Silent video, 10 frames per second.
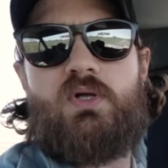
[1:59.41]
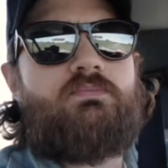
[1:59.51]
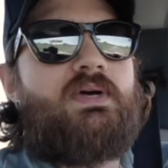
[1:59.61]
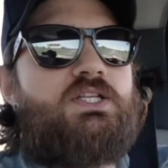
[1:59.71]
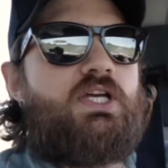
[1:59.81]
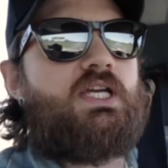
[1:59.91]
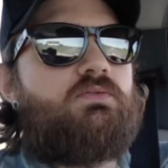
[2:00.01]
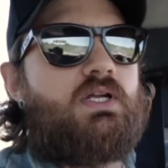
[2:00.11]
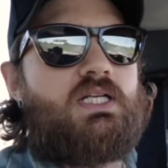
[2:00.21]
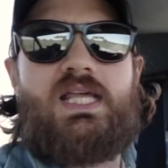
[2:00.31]
building my chicken
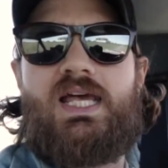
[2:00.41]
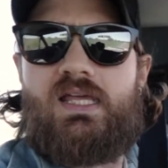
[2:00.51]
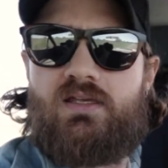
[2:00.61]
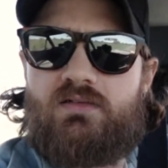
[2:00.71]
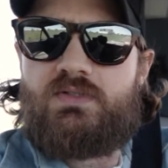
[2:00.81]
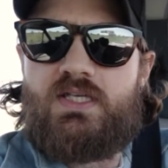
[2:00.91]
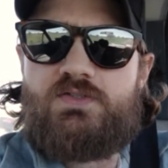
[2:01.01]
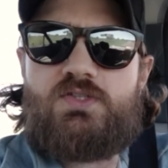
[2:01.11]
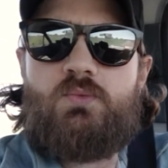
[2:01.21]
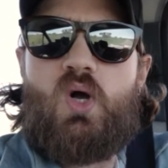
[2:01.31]
run today, getting
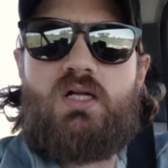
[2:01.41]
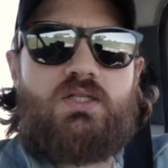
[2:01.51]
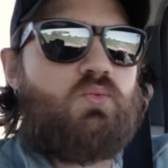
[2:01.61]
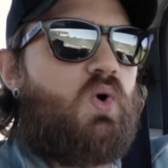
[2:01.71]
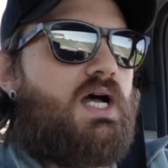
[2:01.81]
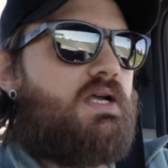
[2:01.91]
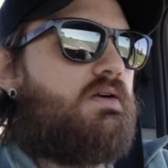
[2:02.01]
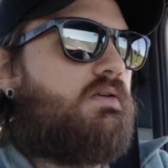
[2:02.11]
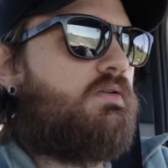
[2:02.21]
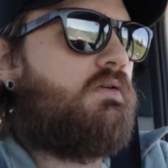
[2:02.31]
some welded wire